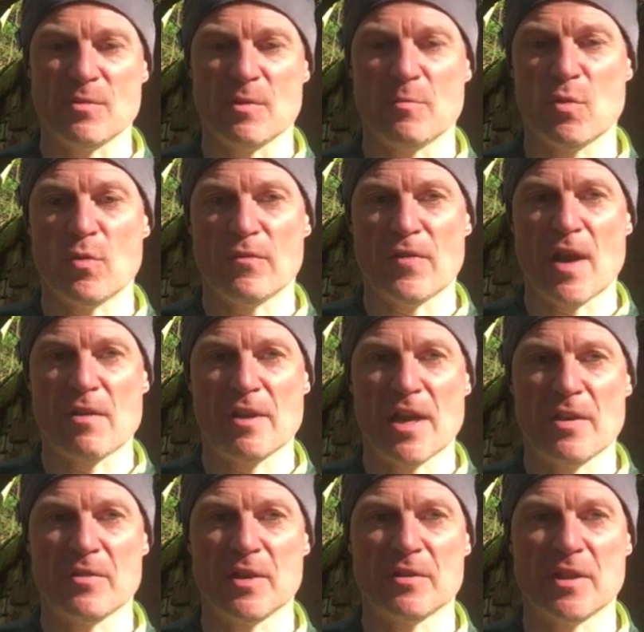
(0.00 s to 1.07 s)

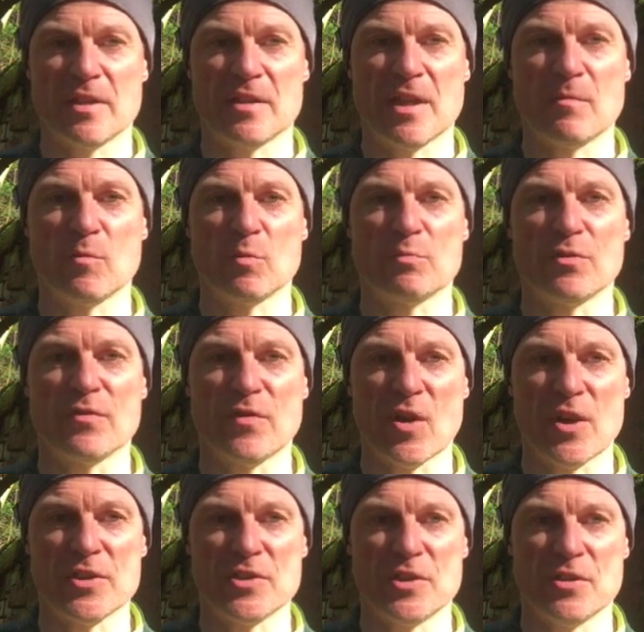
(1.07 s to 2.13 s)
portfolio that then will
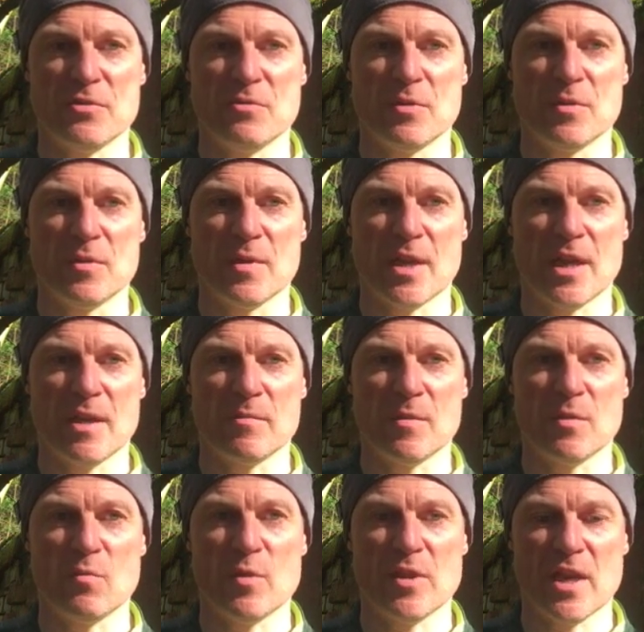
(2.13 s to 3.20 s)
provide you
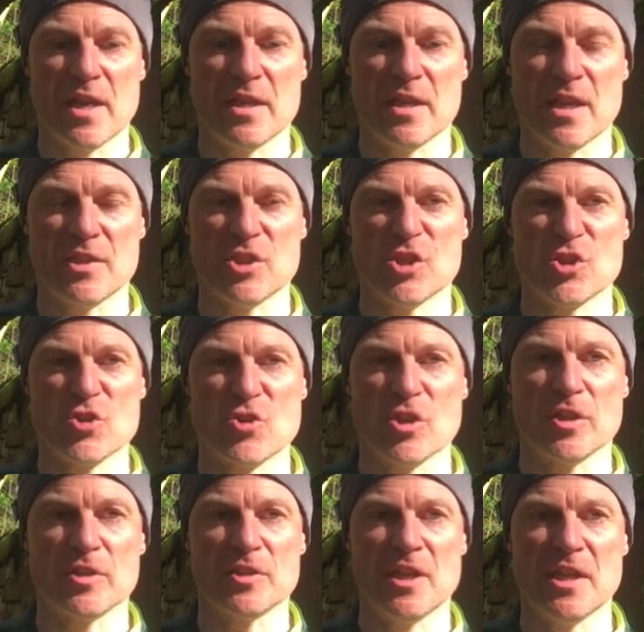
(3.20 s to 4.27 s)
with a
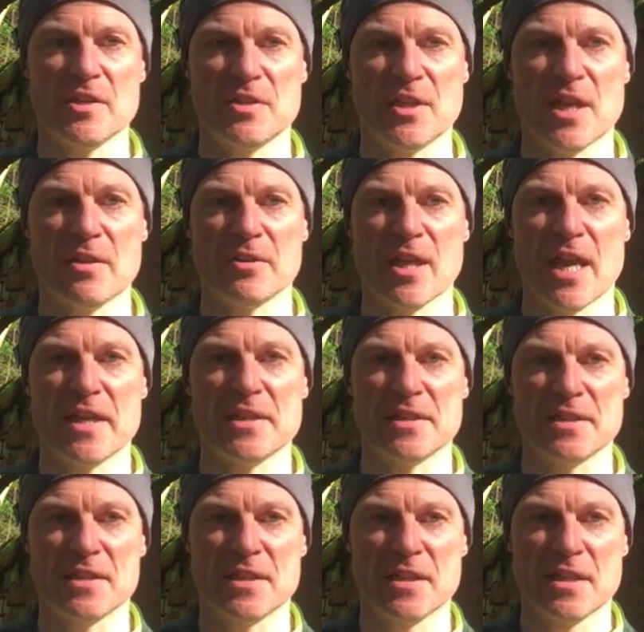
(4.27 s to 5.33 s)
strong TCO case
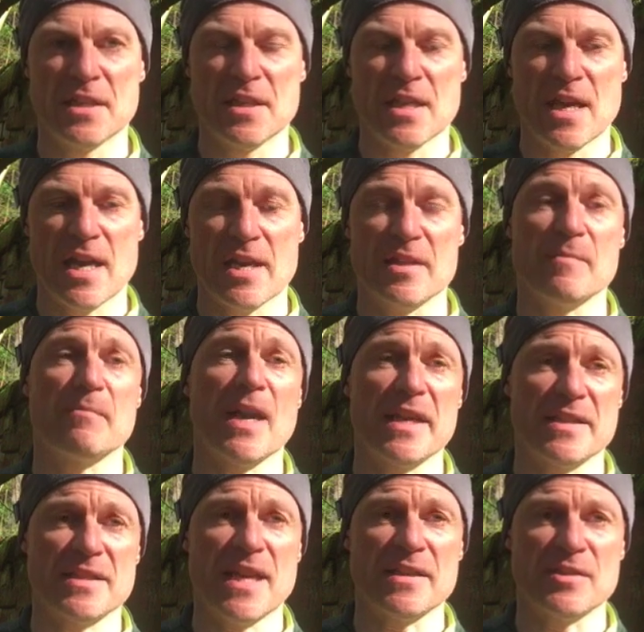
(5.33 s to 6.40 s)
that
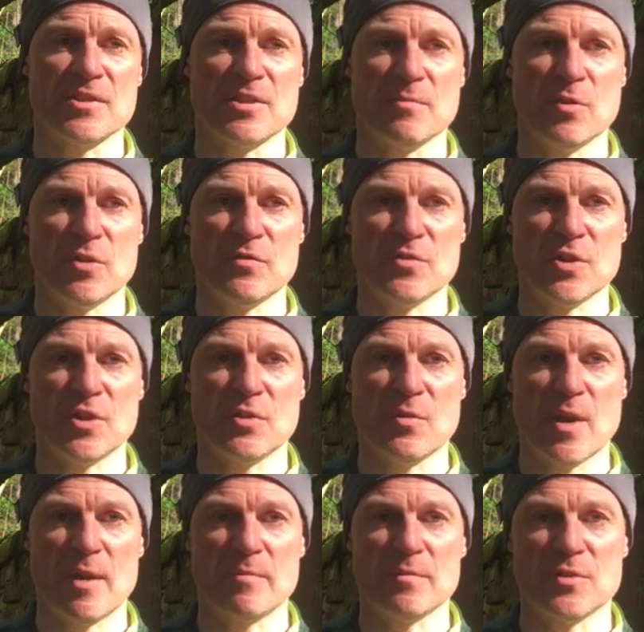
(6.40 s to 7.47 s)
makes sense to move to
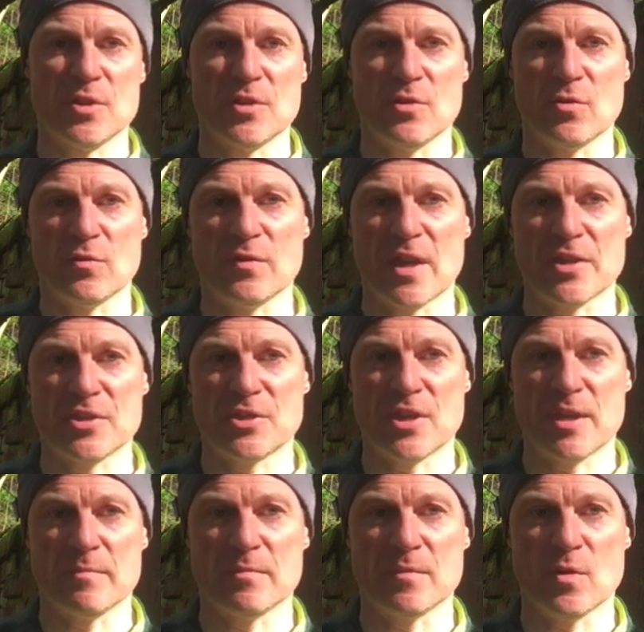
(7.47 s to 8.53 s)
the all-flash
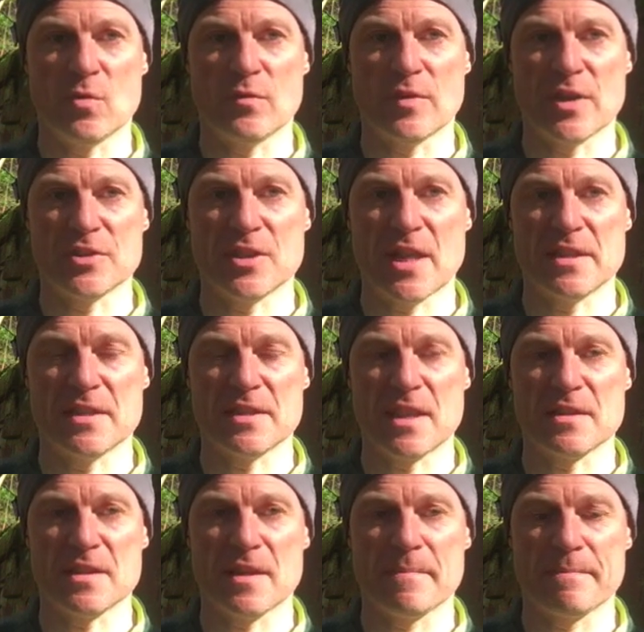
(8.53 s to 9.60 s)
data
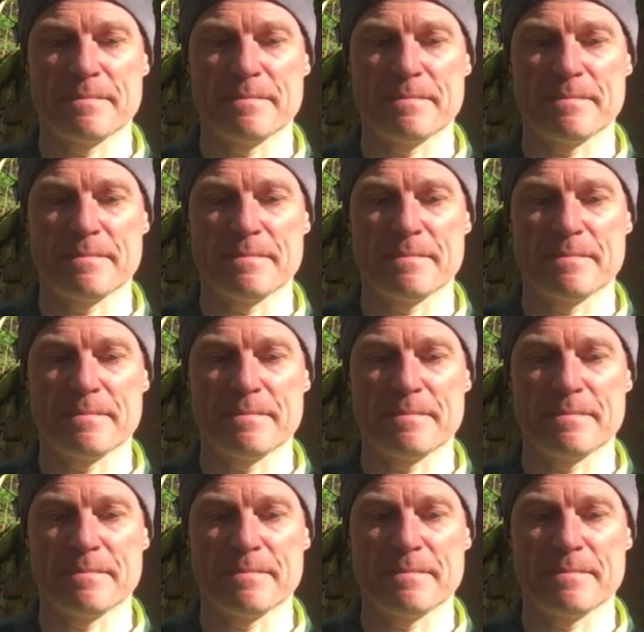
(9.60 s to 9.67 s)
center.